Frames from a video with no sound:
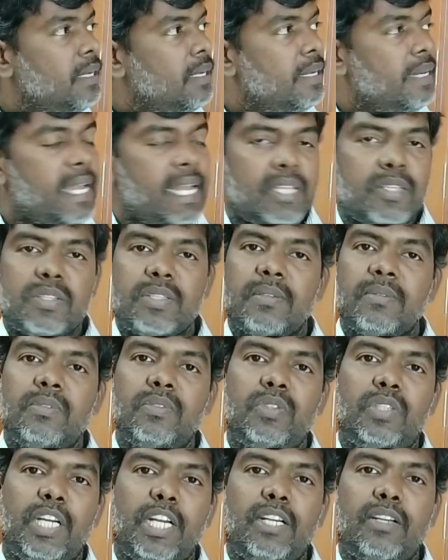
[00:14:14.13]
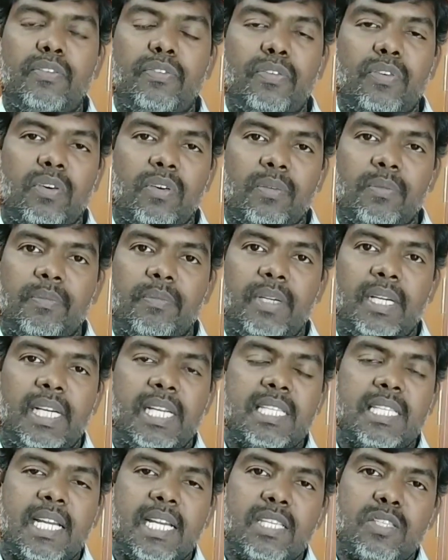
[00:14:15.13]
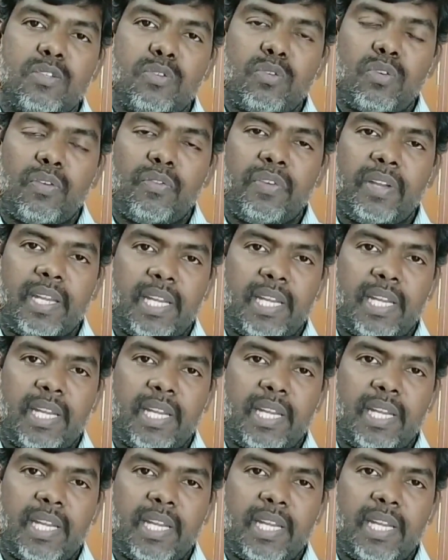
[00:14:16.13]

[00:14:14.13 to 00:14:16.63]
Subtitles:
Next 3 to 4, it is isentropic